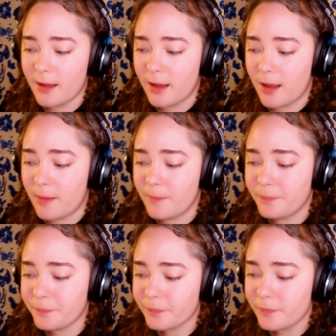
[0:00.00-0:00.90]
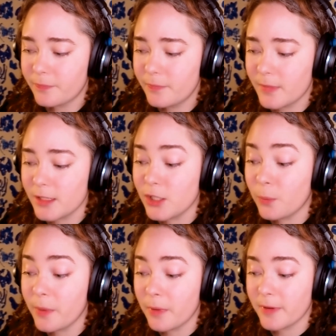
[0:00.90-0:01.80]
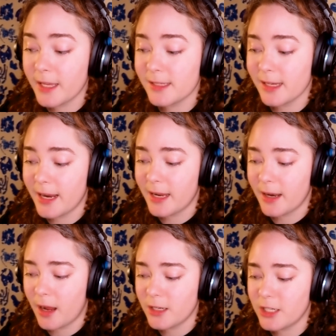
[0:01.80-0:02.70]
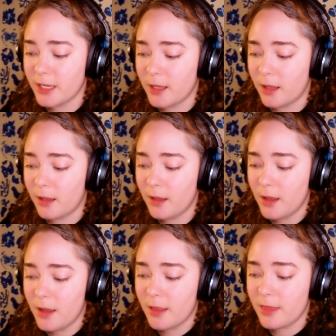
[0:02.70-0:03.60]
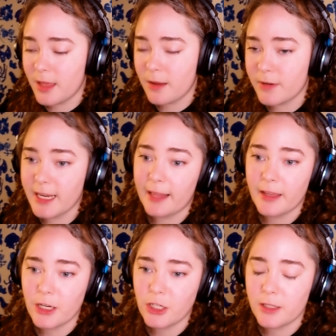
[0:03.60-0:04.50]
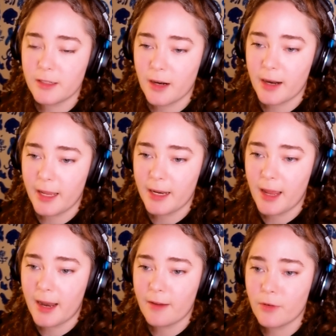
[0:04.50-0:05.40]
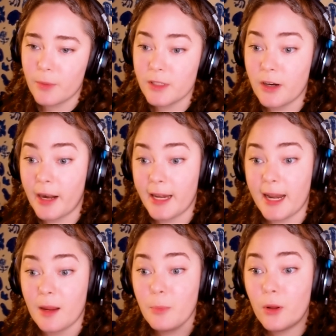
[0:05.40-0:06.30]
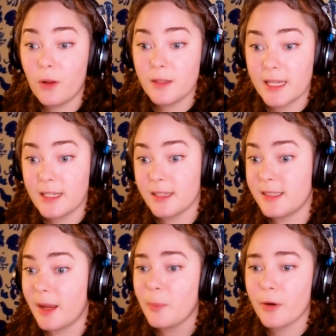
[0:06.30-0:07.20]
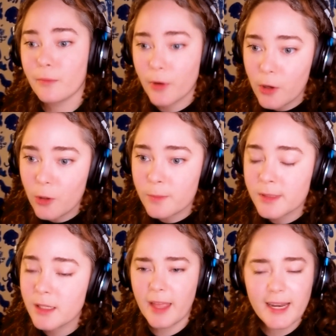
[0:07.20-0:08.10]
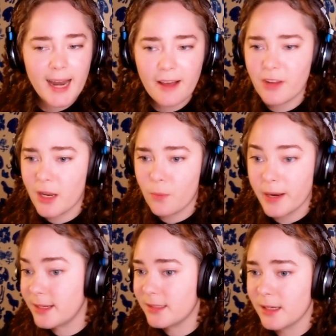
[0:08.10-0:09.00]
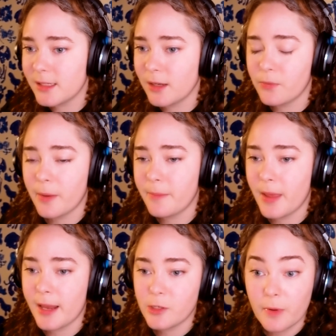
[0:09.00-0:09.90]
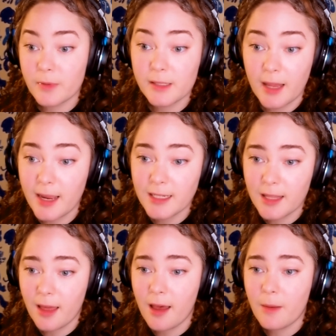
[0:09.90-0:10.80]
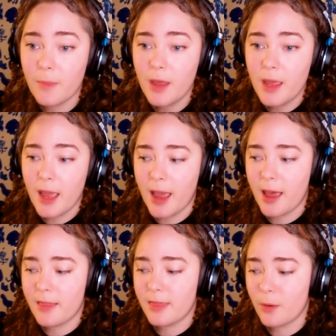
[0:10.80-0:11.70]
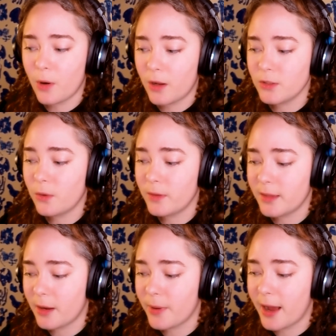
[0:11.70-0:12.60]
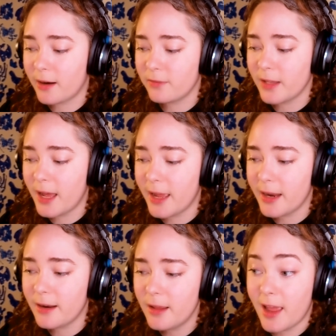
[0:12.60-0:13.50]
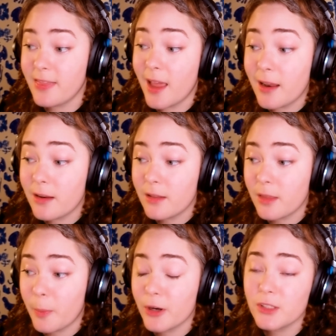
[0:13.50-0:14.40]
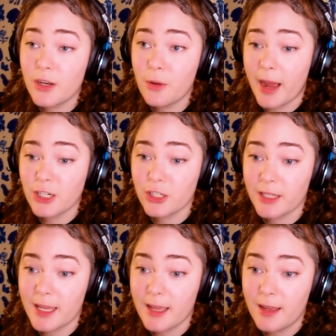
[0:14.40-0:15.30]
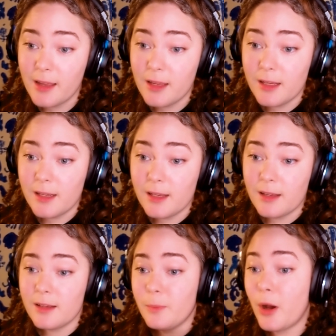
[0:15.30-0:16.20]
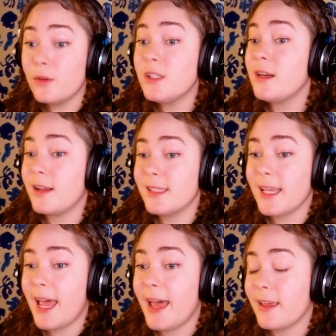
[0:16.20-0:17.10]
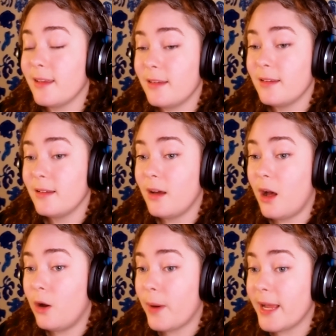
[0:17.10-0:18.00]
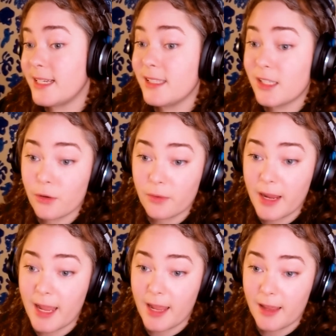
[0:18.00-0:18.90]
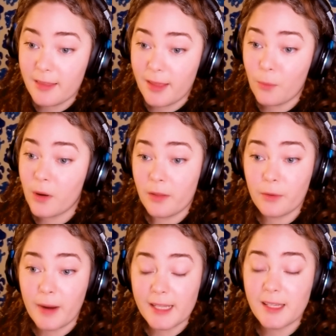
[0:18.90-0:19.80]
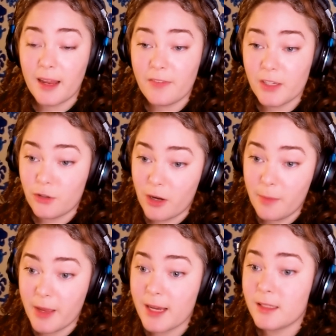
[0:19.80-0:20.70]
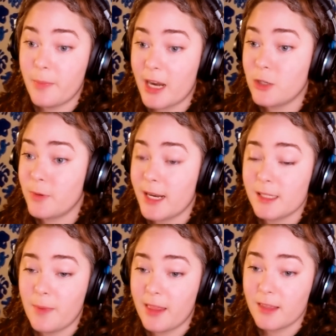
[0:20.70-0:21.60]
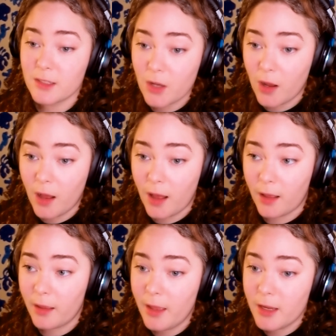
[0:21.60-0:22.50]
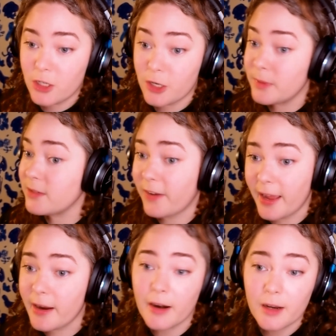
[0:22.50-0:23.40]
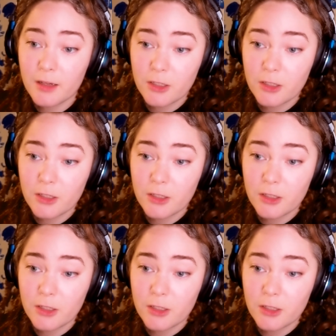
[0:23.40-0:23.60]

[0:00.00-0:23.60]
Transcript: Um, so we were really excited until the retaliation started and everyone started getting pulled into separate rooms. They didn't have any witnesses of what management was saying to them, and they were all told that they were out of line. And then the person who actually posted on Slack, oh, I disagree that we're on the right side of history because management has made this call, she was fired.